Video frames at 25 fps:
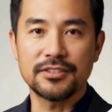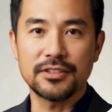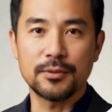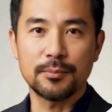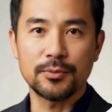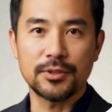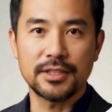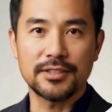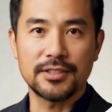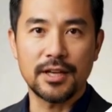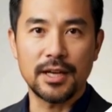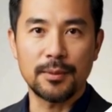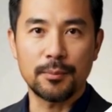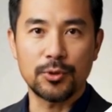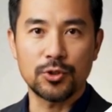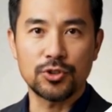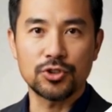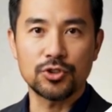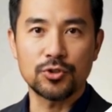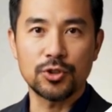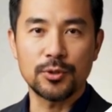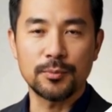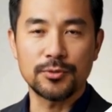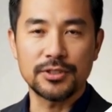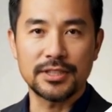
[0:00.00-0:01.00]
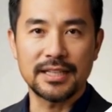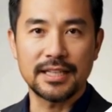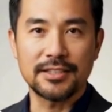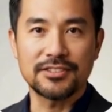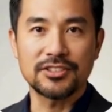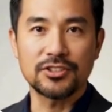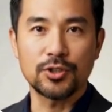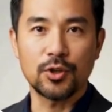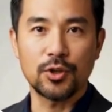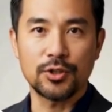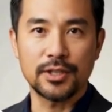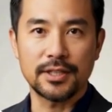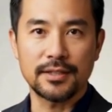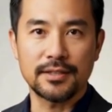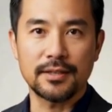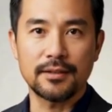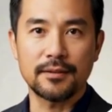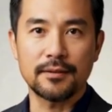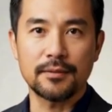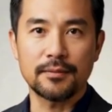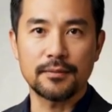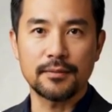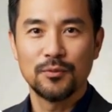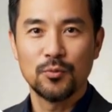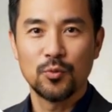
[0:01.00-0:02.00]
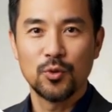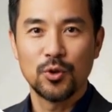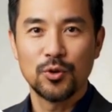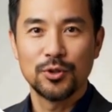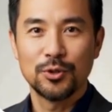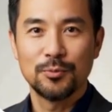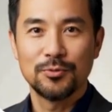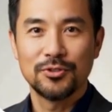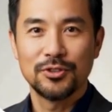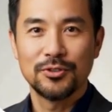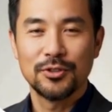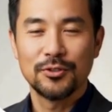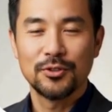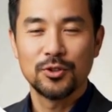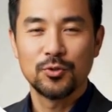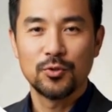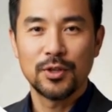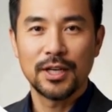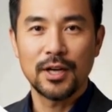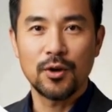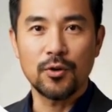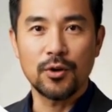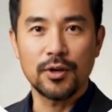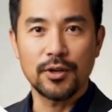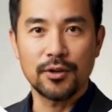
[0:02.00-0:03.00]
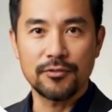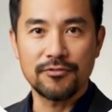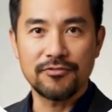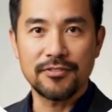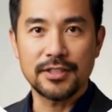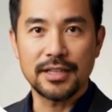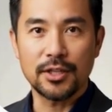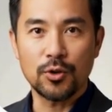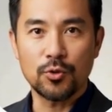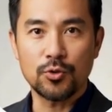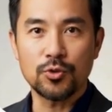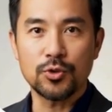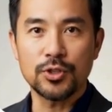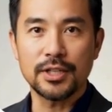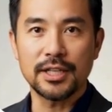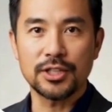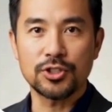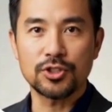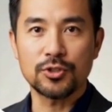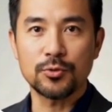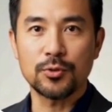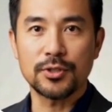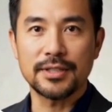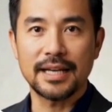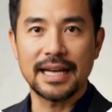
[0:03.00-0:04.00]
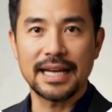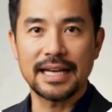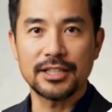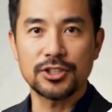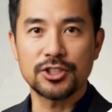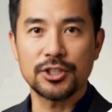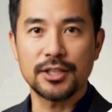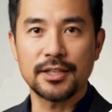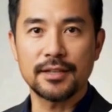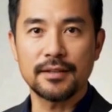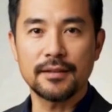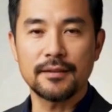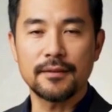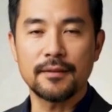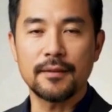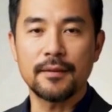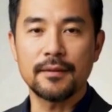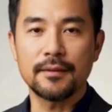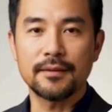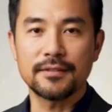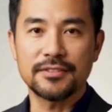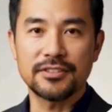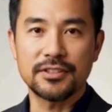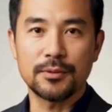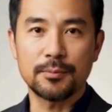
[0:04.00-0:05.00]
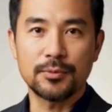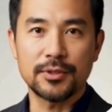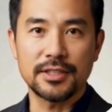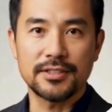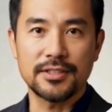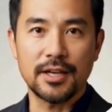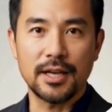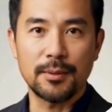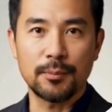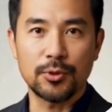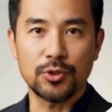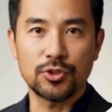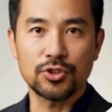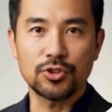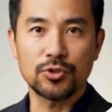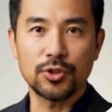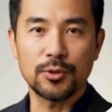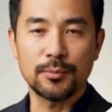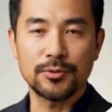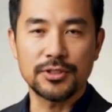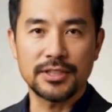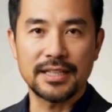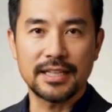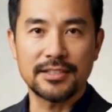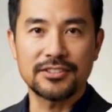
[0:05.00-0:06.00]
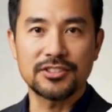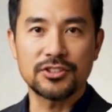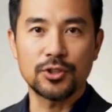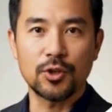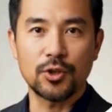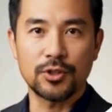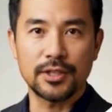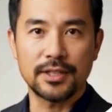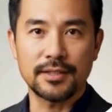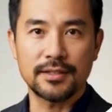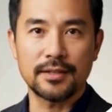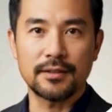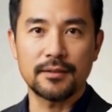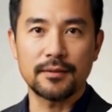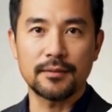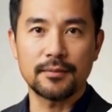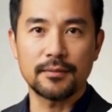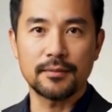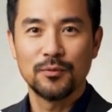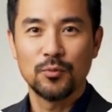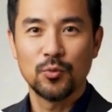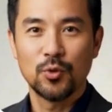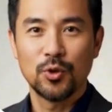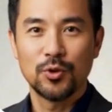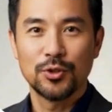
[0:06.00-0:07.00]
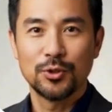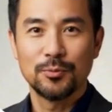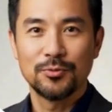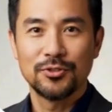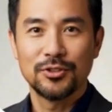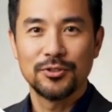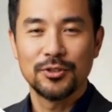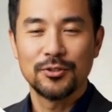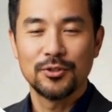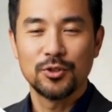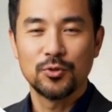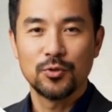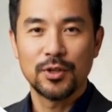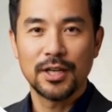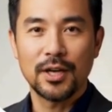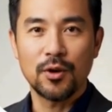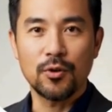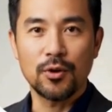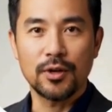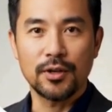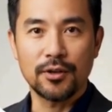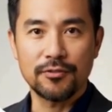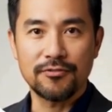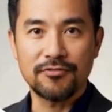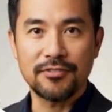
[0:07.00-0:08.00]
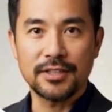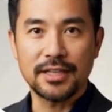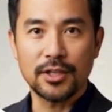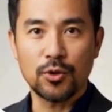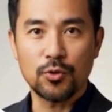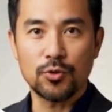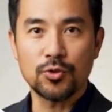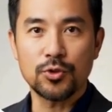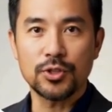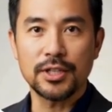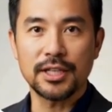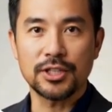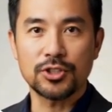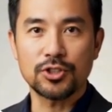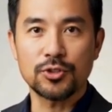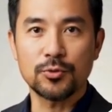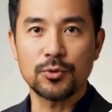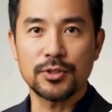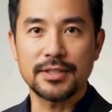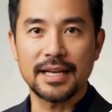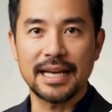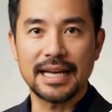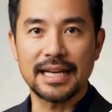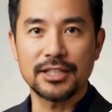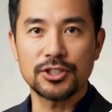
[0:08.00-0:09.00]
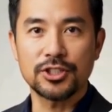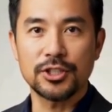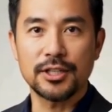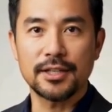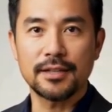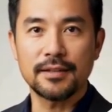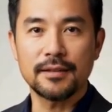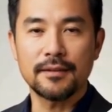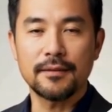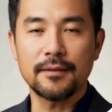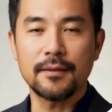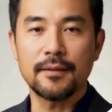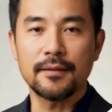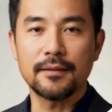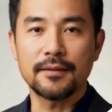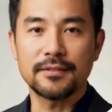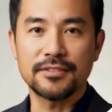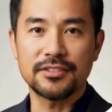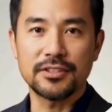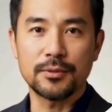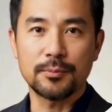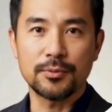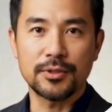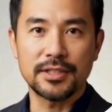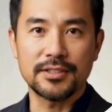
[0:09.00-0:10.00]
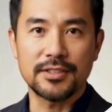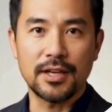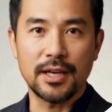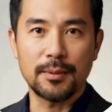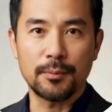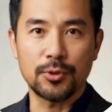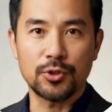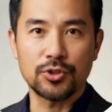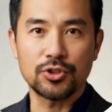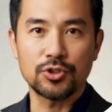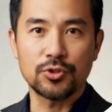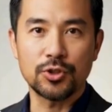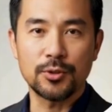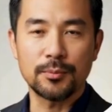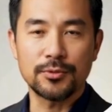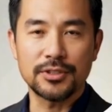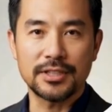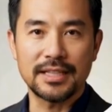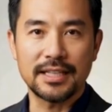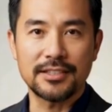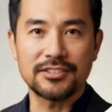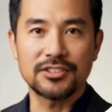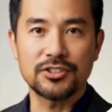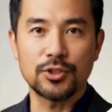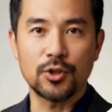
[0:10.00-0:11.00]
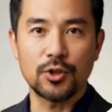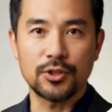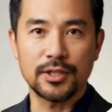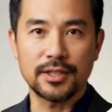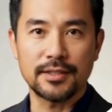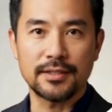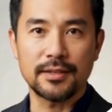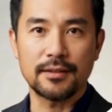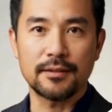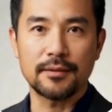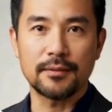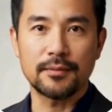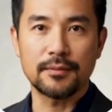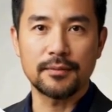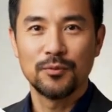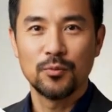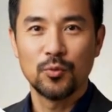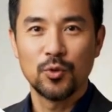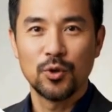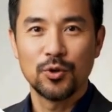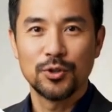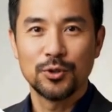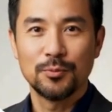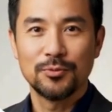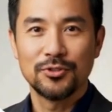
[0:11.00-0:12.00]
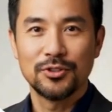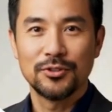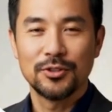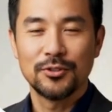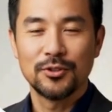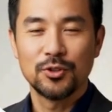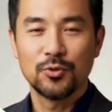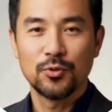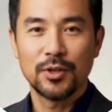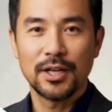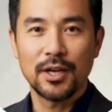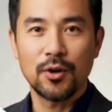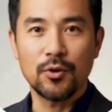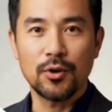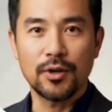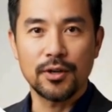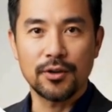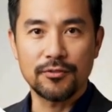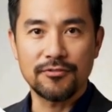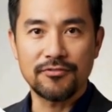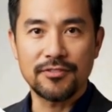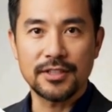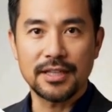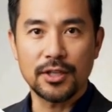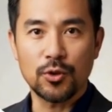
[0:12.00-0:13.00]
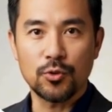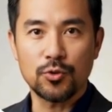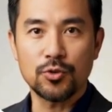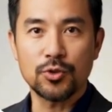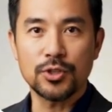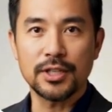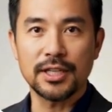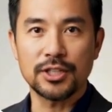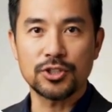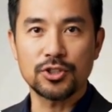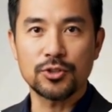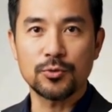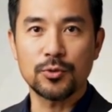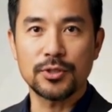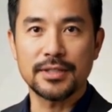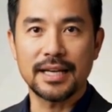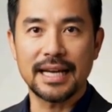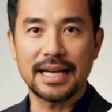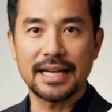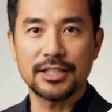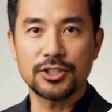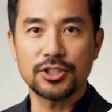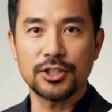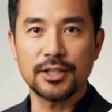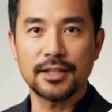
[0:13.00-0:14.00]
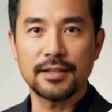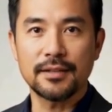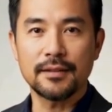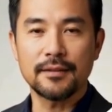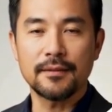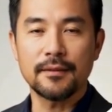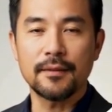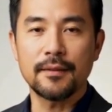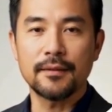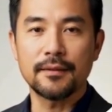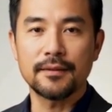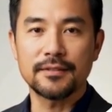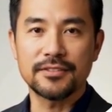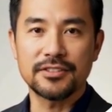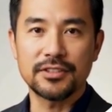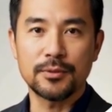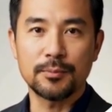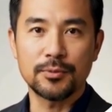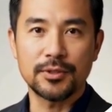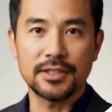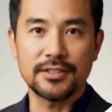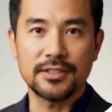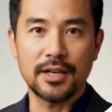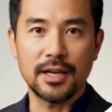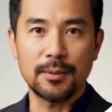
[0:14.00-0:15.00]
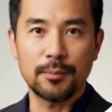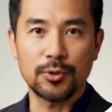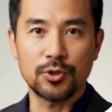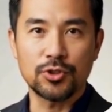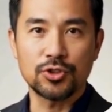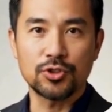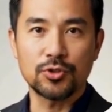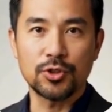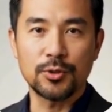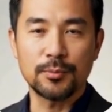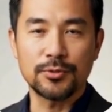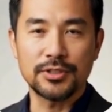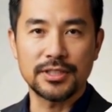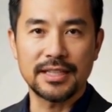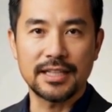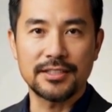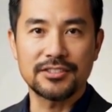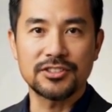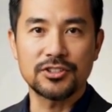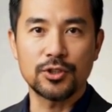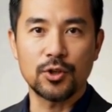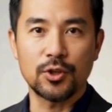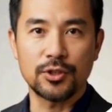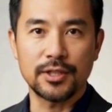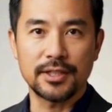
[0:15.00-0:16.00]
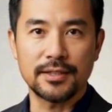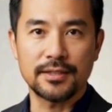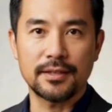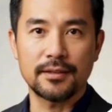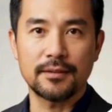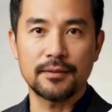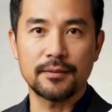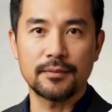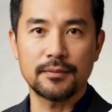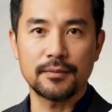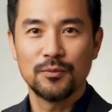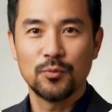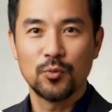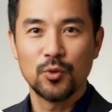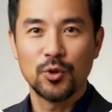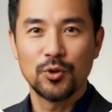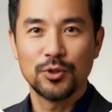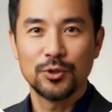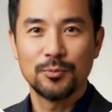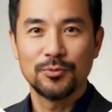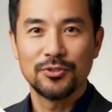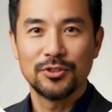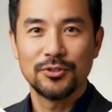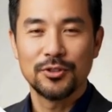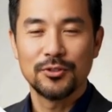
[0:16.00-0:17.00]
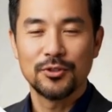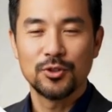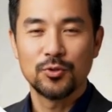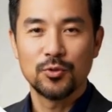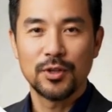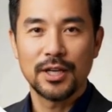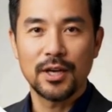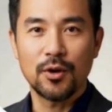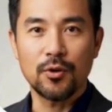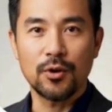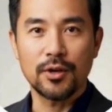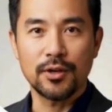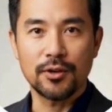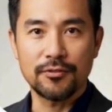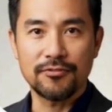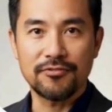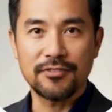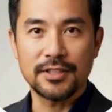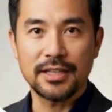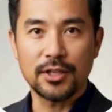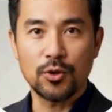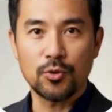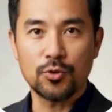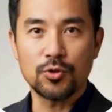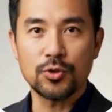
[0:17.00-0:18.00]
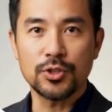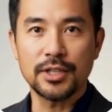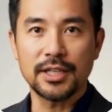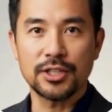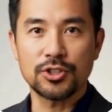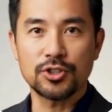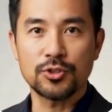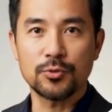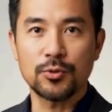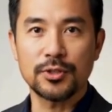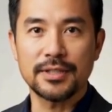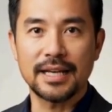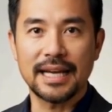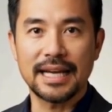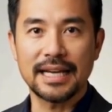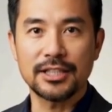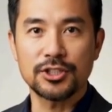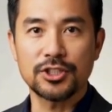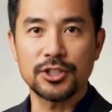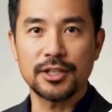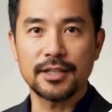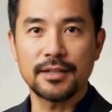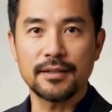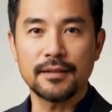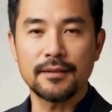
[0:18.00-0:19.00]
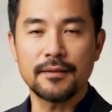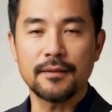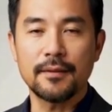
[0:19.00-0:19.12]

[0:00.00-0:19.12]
Hey, don't underestimate what you just did. Seriously, getting your development environment ready is a huge and super important first step, and it's a place where a lot of beginners get tripped up. But now that you're all set up, we can get to the really fun part. In our next session, we're going to start writing some code and exploring our very first type of model, regression.